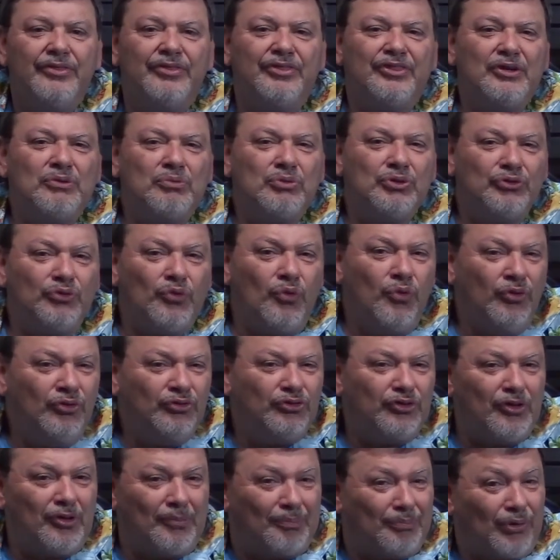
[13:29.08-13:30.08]
There was
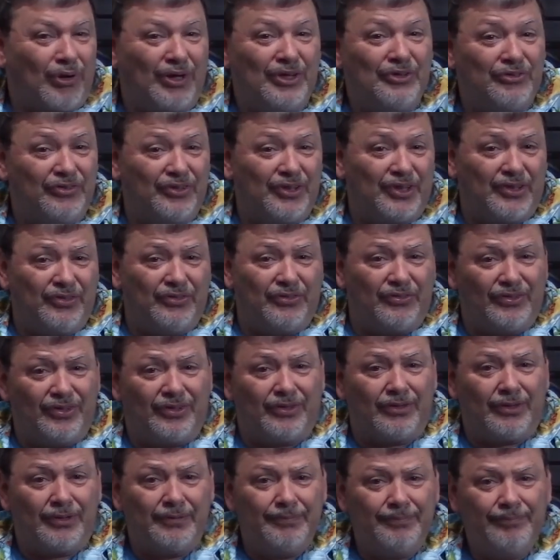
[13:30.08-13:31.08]
also the price to
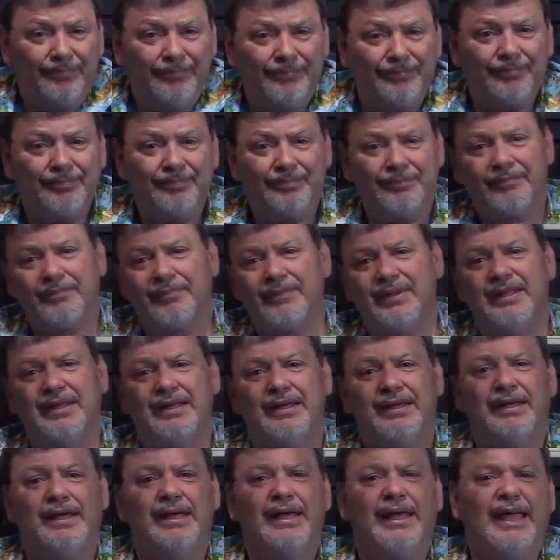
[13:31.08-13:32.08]
consider.
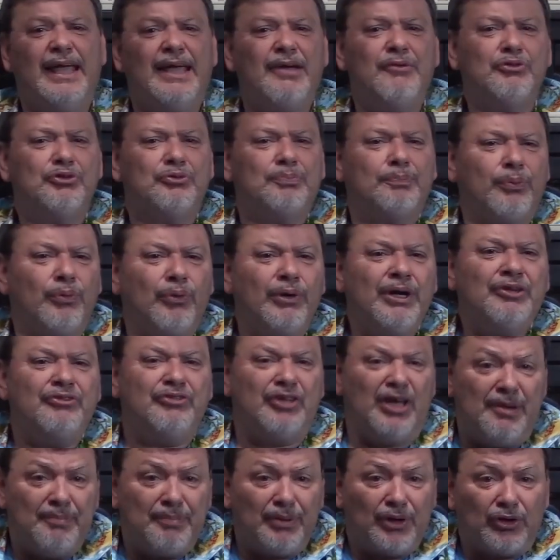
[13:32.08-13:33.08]
It was pretty
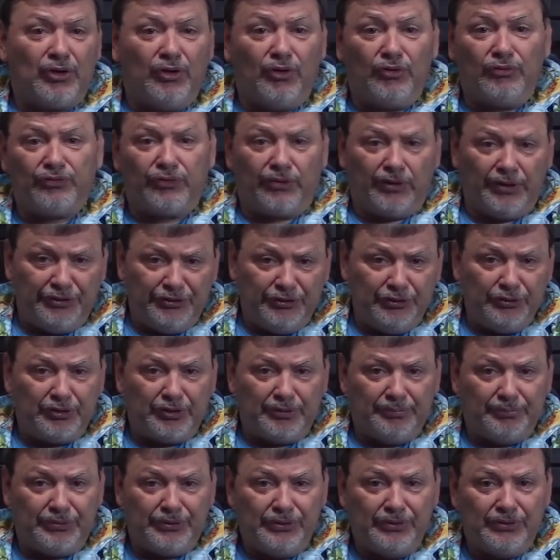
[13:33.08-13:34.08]
typical for a new
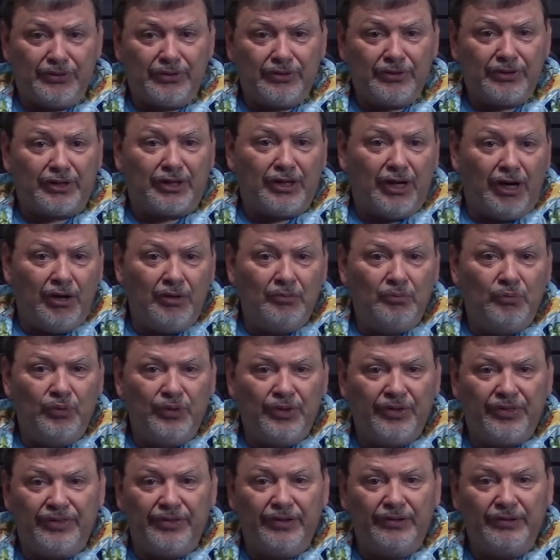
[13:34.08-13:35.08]
computer to come
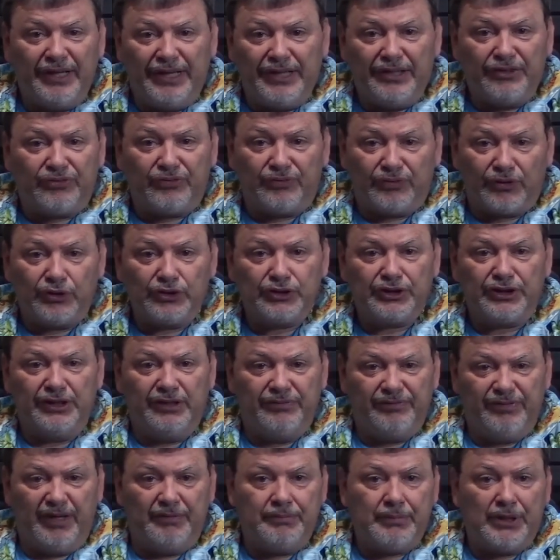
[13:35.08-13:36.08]
with the latest version
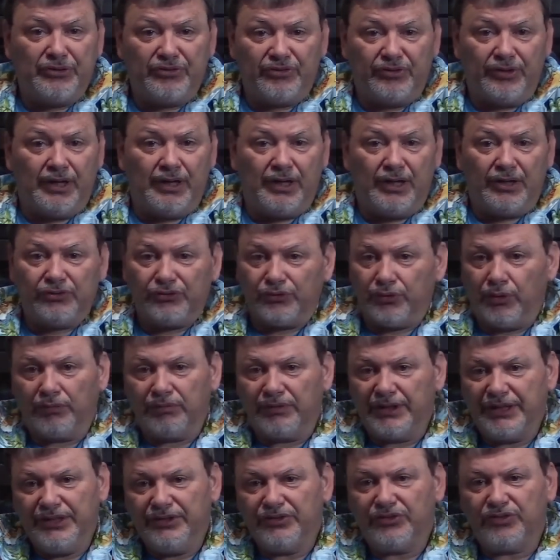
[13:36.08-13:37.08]
of MS-DOS
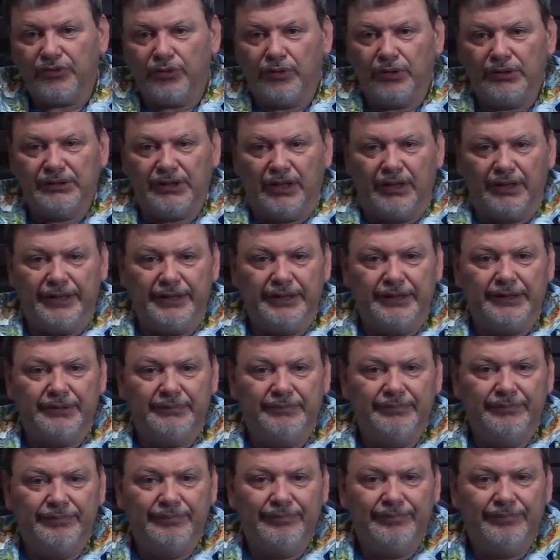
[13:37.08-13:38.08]
already installed on
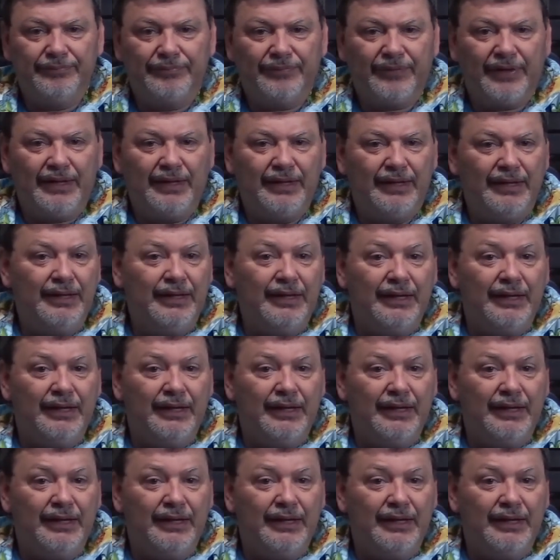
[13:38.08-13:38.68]
it.